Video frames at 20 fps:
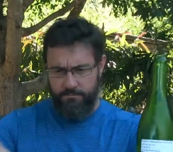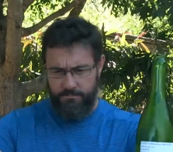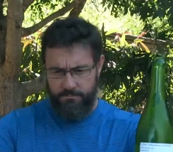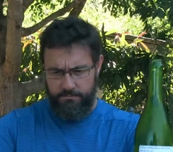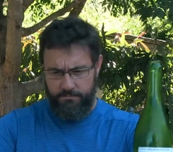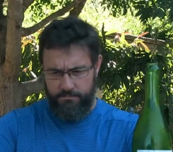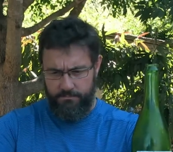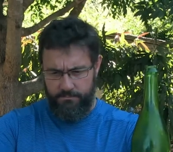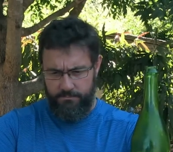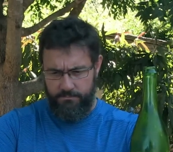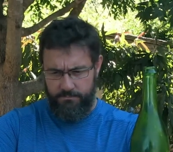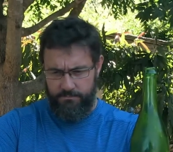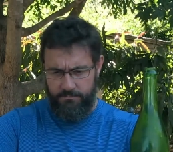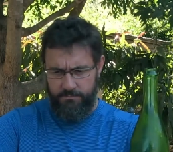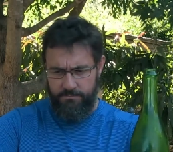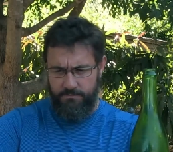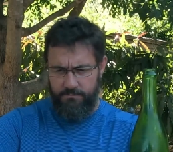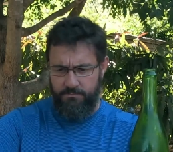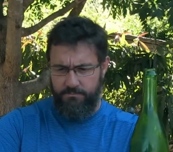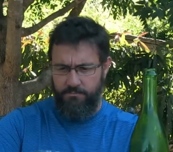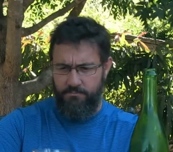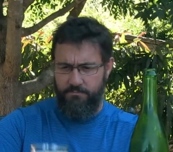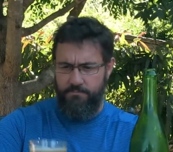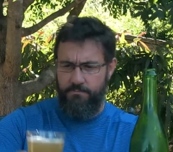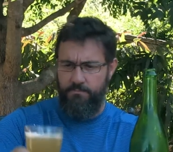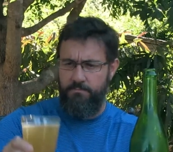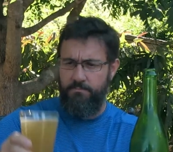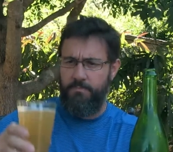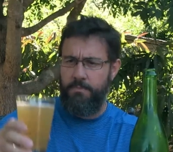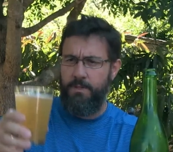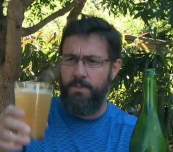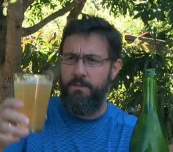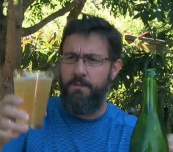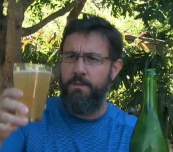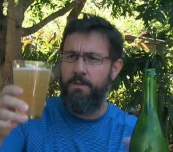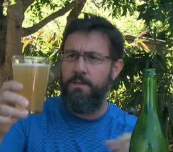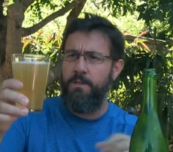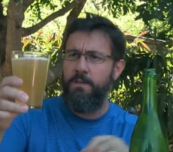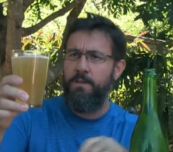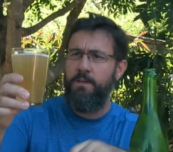
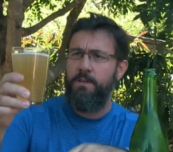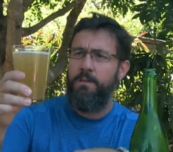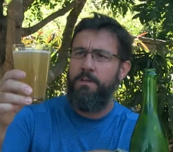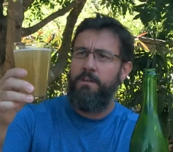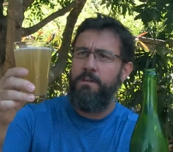(silence)